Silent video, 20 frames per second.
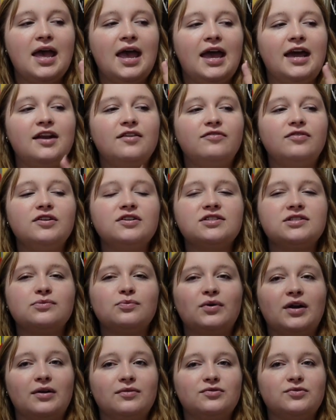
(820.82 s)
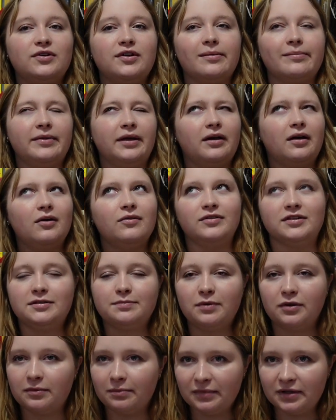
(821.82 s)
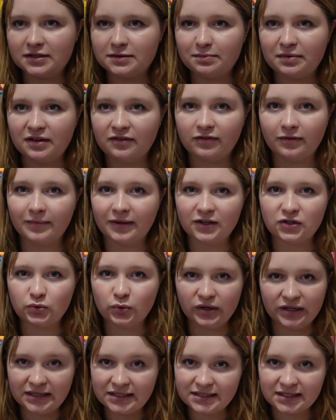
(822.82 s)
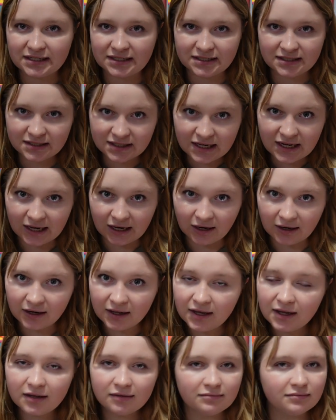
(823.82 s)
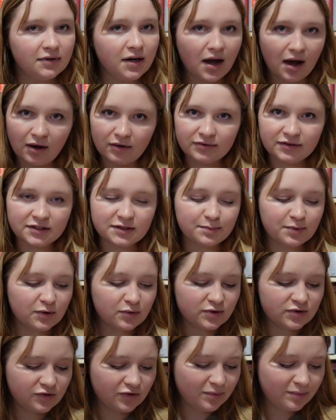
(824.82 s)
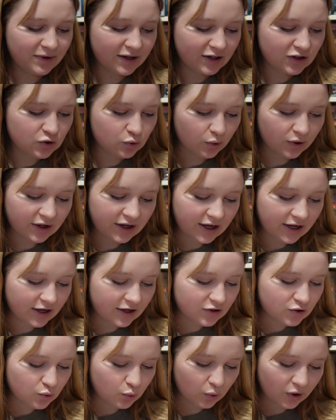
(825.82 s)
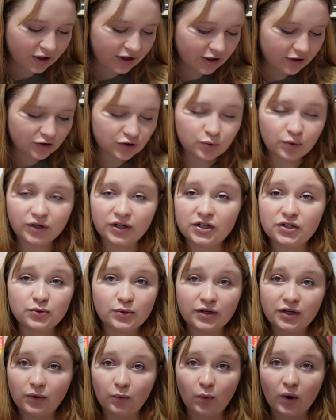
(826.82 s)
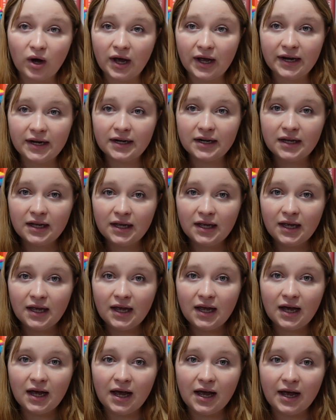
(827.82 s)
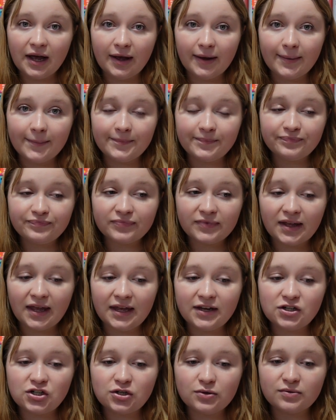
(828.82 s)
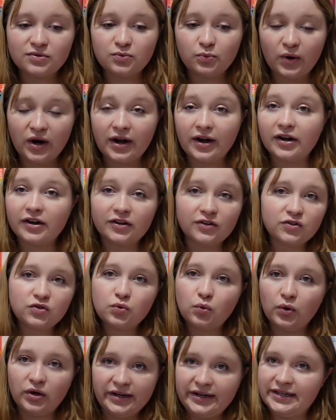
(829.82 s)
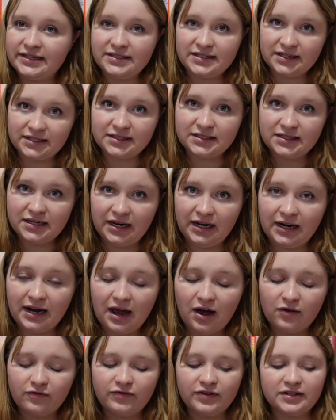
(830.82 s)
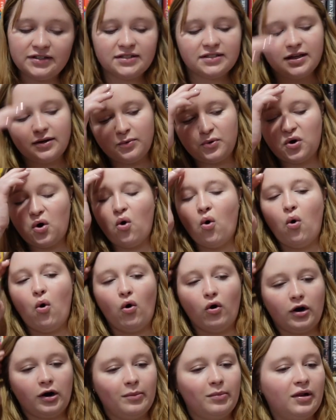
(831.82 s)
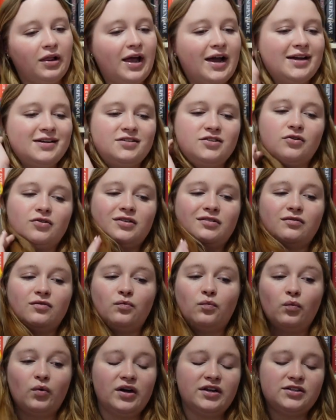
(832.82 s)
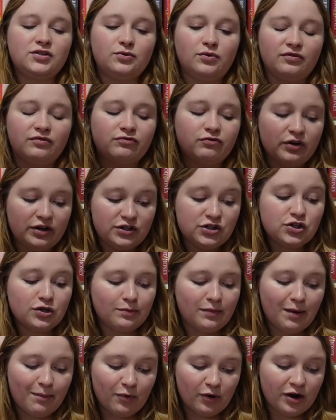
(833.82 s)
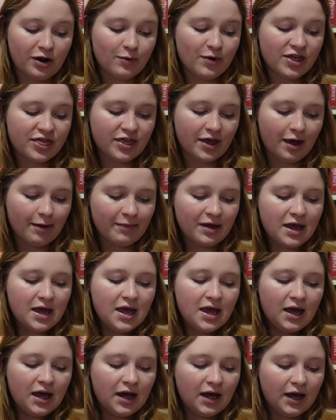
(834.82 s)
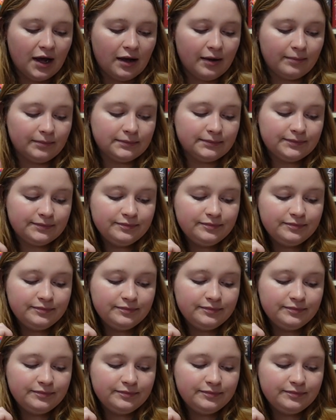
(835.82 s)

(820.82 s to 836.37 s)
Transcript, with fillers: and at first when I was reading I'm like, oh, this book must be from like 2016. No, this book was from like 2020 or 2021. Um, and she was wearing 2016 outfits. They were horrible. I don't even want to affront your memory with them. Um,